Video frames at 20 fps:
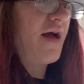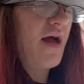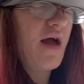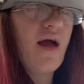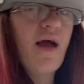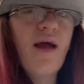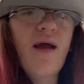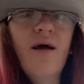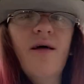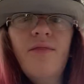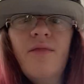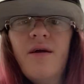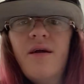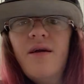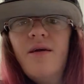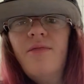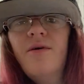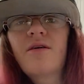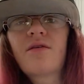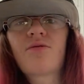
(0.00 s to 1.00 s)
And
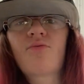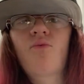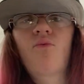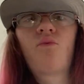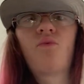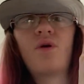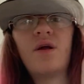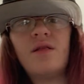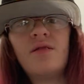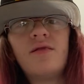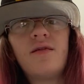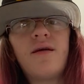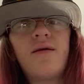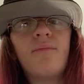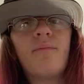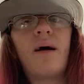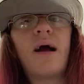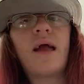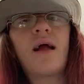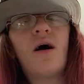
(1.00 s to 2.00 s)
it is windy.
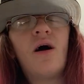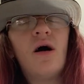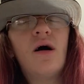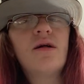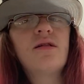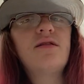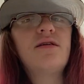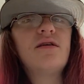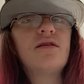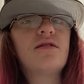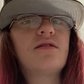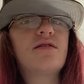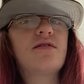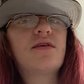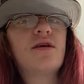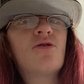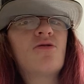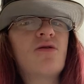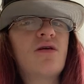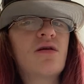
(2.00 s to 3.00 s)
My haunted
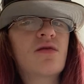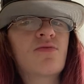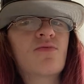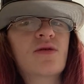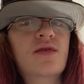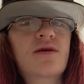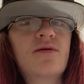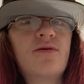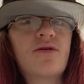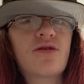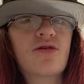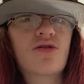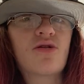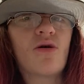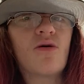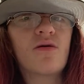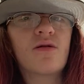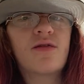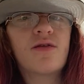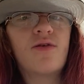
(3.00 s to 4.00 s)
series was gonna
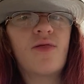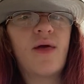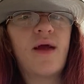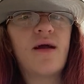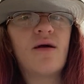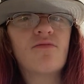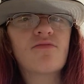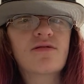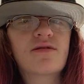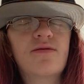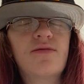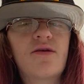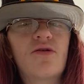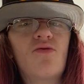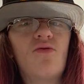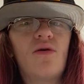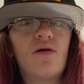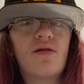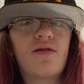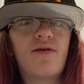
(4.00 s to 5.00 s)
start today. I was gonna
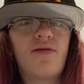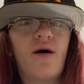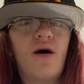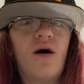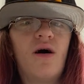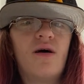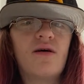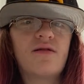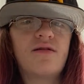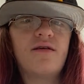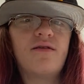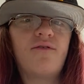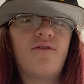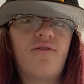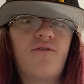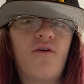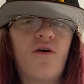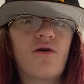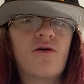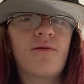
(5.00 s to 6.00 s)
go out to the haunted
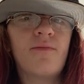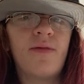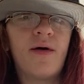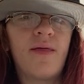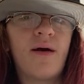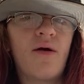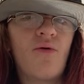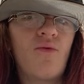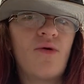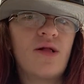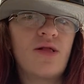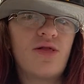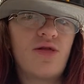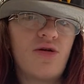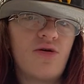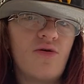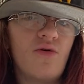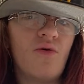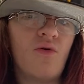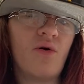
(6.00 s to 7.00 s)
farm that I went
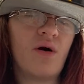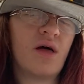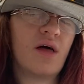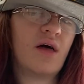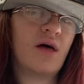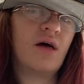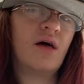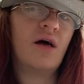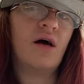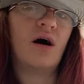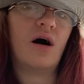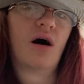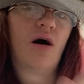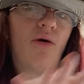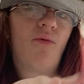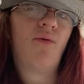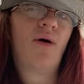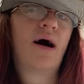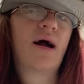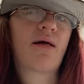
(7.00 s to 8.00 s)
to
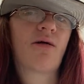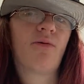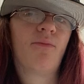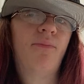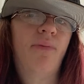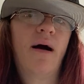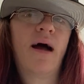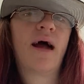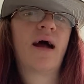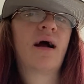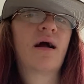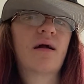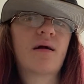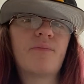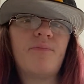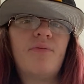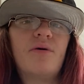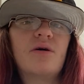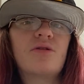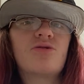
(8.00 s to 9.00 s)
a while
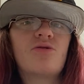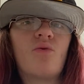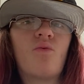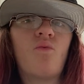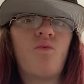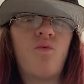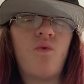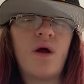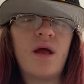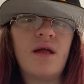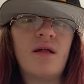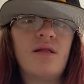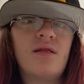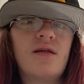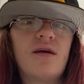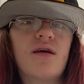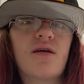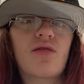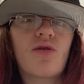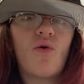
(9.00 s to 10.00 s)
back, but the
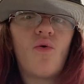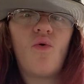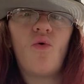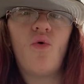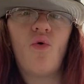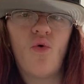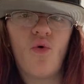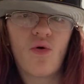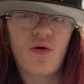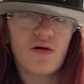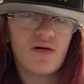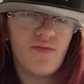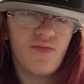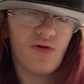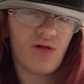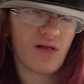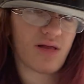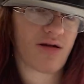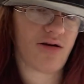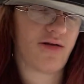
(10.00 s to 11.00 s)
wind is
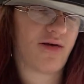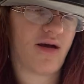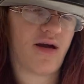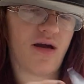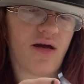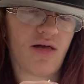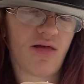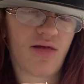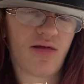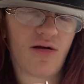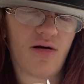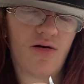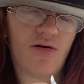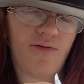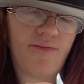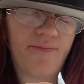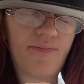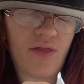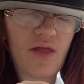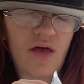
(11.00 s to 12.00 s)
horrible today. So,